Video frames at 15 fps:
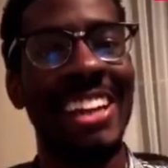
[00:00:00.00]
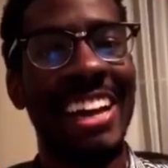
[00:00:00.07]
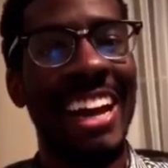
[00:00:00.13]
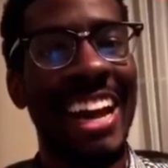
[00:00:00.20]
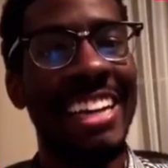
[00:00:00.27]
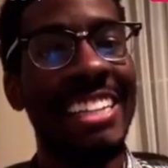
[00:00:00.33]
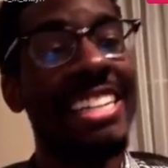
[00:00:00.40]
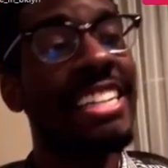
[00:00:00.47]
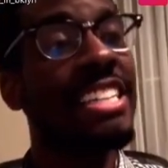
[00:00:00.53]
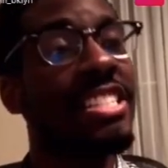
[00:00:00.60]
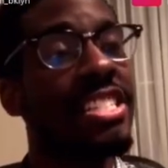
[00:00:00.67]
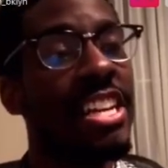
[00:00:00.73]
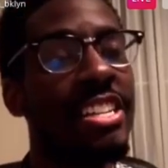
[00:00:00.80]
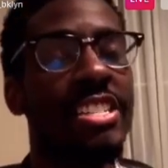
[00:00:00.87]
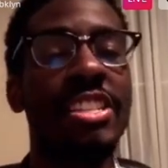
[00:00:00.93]
I need it
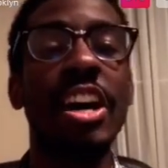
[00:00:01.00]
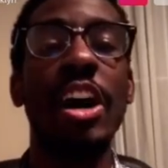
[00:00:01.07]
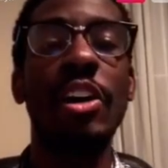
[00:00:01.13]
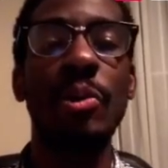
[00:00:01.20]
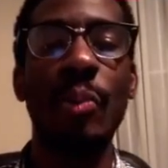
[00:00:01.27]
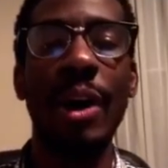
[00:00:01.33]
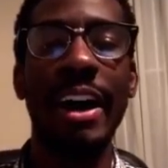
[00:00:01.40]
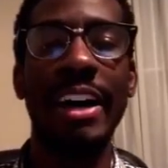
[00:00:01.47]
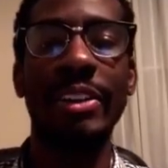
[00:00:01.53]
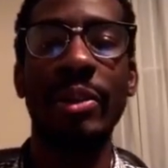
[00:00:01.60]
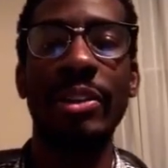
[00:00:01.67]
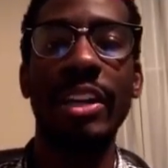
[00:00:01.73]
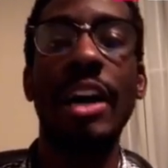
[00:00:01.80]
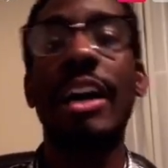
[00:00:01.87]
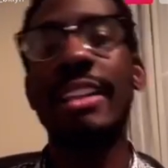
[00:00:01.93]
just to unwind
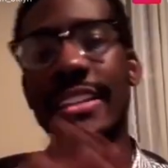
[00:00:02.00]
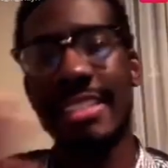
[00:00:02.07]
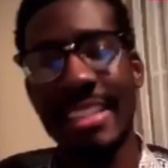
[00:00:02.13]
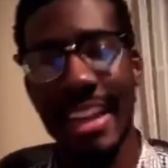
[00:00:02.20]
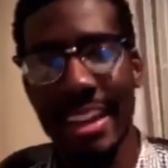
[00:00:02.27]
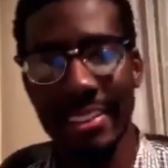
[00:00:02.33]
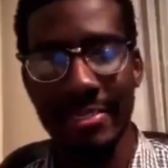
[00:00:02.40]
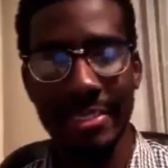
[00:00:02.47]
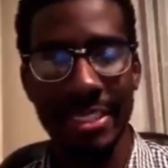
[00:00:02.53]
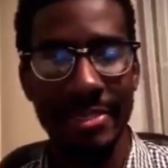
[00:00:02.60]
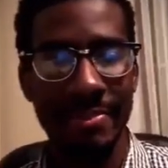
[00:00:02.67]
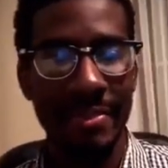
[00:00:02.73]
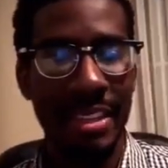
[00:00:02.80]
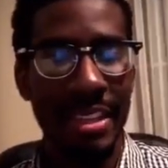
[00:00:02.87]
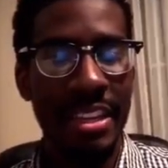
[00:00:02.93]
on the other side of it.
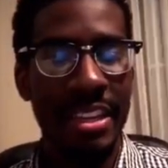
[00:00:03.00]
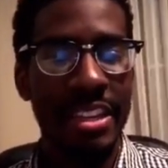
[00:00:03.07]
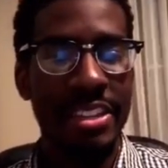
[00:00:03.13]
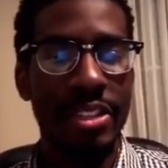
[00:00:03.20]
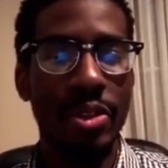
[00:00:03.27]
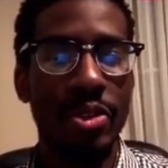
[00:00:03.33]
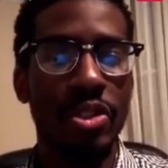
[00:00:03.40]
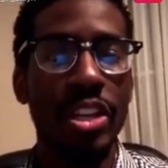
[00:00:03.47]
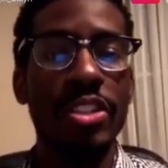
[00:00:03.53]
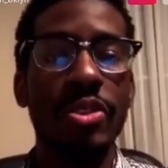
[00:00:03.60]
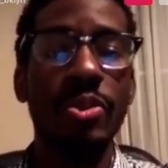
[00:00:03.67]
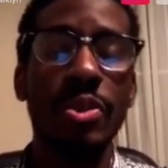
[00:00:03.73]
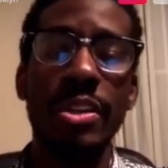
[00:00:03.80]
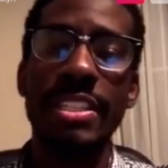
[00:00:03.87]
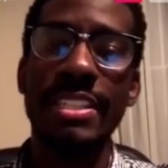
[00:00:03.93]
So just as you were